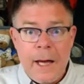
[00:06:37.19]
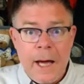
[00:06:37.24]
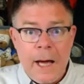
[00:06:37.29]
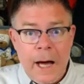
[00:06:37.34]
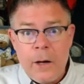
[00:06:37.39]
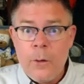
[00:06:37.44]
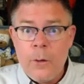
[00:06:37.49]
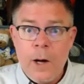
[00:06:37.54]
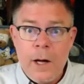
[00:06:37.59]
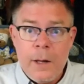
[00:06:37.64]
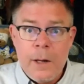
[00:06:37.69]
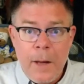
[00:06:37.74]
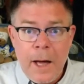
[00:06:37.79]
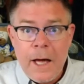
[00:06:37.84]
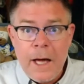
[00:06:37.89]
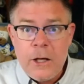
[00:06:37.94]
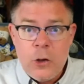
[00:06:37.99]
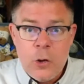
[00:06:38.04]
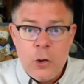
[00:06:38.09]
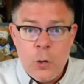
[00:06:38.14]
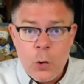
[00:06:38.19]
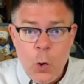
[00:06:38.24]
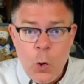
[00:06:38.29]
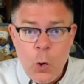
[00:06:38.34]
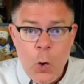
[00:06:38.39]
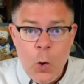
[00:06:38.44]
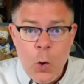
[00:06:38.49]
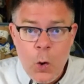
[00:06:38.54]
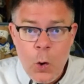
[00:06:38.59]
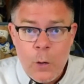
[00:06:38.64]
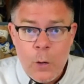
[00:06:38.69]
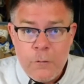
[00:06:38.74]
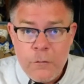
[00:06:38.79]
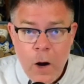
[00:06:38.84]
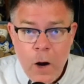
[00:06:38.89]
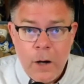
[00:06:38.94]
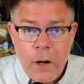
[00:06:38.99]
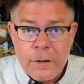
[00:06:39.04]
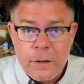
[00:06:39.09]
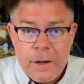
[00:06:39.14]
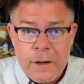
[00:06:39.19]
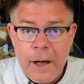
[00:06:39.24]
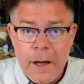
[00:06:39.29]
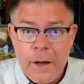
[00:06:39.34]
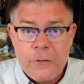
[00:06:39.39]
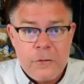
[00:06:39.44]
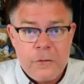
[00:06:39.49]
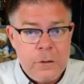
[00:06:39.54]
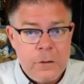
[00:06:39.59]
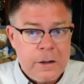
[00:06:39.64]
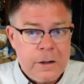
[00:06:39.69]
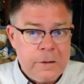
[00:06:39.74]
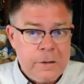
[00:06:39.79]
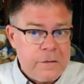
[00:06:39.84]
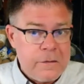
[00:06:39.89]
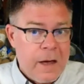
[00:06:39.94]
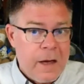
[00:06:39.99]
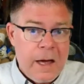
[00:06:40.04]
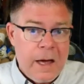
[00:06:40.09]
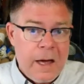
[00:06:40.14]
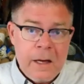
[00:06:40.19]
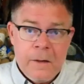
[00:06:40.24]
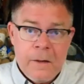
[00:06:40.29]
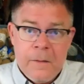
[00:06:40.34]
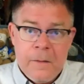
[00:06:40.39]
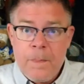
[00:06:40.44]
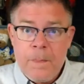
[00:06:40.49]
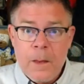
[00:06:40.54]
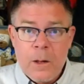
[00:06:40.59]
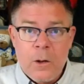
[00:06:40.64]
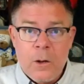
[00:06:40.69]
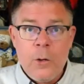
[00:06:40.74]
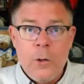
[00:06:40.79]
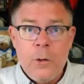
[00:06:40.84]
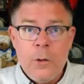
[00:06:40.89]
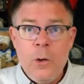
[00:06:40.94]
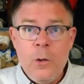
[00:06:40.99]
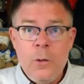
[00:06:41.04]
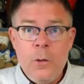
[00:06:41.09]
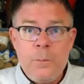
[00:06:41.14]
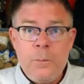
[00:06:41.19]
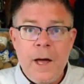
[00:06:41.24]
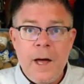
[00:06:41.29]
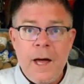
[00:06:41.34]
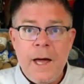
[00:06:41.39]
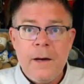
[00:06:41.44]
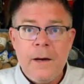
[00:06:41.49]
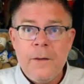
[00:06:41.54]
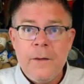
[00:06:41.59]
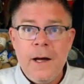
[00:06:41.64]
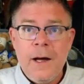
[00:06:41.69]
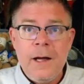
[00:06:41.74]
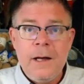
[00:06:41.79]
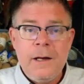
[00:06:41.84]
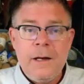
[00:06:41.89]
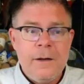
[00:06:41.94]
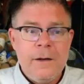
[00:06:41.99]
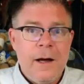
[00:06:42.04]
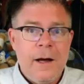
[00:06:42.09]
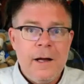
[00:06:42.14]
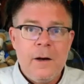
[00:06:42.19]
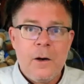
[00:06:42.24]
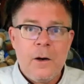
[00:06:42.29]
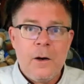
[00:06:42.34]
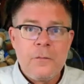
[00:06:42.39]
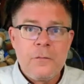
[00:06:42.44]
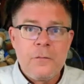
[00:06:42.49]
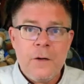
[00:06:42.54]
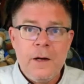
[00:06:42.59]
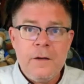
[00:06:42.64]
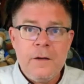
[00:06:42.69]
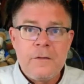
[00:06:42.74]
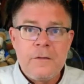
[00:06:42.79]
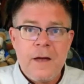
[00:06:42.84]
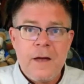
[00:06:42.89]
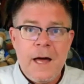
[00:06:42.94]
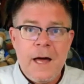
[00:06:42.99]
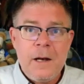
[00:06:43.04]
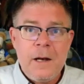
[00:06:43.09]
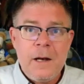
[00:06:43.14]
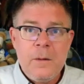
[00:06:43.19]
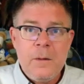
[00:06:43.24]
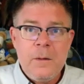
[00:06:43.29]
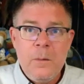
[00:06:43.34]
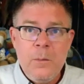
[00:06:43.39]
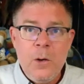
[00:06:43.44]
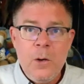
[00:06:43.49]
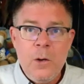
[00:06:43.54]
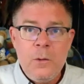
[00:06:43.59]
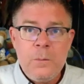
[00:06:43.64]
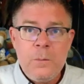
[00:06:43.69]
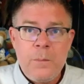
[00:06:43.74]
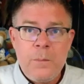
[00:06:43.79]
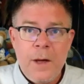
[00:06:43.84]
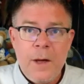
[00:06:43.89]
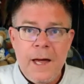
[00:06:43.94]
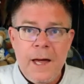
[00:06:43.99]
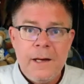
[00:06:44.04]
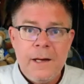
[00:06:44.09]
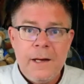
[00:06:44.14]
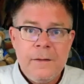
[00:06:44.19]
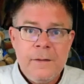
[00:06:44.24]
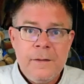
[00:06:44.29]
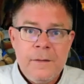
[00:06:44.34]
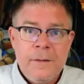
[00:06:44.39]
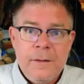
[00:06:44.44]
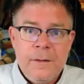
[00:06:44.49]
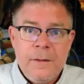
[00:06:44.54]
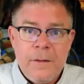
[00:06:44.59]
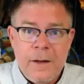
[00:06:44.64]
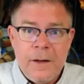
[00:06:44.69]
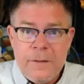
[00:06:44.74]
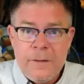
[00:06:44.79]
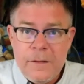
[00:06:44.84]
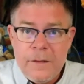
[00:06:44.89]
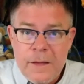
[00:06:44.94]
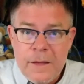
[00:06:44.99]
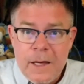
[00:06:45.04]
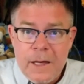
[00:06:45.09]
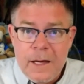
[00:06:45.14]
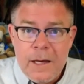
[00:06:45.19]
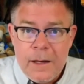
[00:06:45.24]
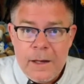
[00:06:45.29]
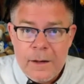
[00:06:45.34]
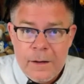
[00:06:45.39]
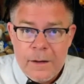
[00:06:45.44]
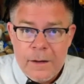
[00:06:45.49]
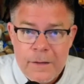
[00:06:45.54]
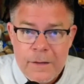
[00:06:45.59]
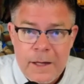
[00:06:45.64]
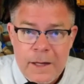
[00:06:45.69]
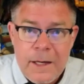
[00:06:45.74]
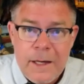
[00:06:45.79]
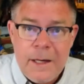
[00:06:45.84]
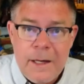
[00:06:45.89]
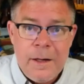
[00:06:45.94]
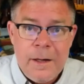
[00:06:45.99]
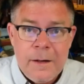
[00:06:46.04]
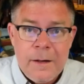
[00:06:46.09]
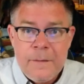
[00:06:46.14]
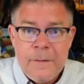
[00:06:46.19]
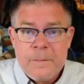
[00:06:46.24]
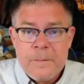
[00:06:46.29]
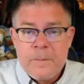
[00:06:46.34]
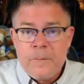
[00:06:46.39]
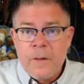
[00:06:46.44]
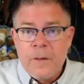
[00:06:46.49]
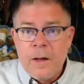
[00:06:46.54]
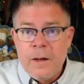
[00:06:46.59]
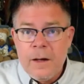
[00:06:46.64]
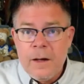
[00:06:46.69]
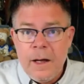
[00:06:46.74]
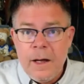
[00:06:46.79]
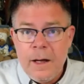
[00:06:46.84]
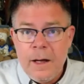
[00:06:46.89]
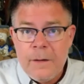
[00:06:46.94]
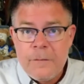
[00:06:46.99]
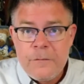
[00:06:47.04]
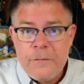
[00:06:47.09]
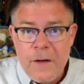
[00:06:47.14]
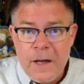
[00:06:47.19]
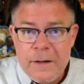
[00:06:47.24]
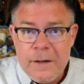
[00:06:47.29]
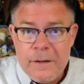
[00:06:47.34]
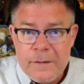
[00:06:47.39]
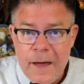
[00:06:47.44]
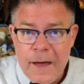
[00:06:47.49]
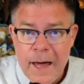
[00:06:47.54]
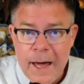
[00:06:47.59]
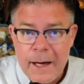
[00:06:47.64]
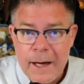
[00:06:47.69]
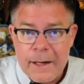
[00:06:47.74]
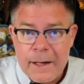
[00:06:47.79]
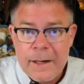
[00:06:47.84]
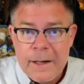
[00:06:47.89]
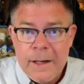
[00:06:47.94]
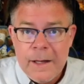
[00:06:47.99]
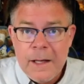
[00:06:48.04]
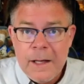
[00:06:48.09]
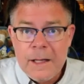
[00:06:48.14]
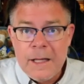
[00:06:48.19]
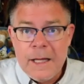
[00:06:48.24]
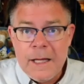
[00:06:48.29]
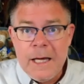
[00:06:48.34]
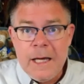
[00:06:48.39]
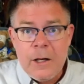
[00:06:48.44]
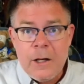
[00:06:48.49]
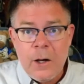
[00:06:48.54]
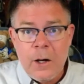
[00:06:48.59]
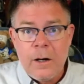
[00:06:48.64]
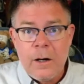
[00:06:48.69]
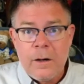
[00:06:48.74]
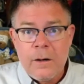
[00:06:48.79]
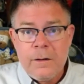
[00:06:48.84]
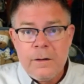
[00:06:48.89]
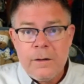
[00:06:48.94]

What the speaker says: How do I buy unicorn fart dust? You can say, go to MoonPay, right? Our friends at MoonPay, right? The fintech leader.